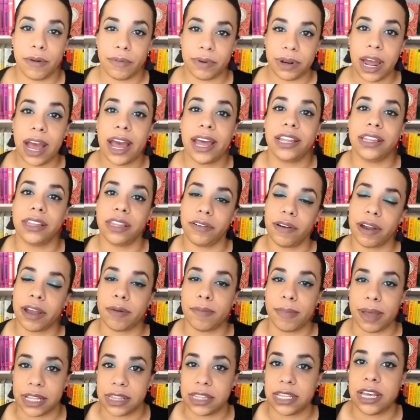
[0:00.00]
I would highly
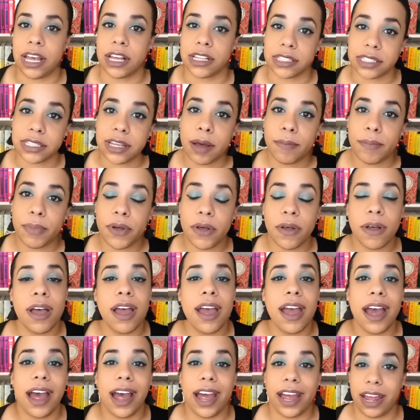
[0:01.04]
recommend The Ensemble.
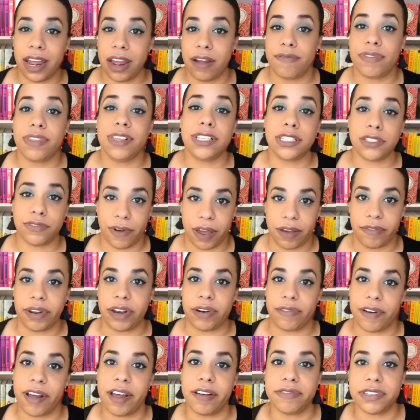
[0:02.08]
I gave this 5 out
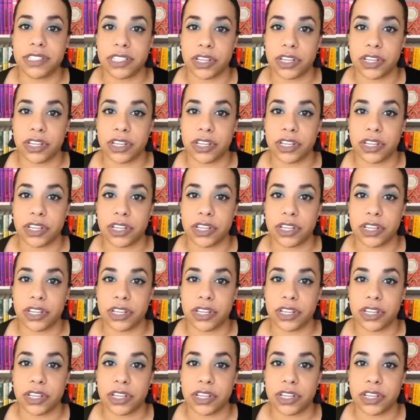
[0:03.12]
of 5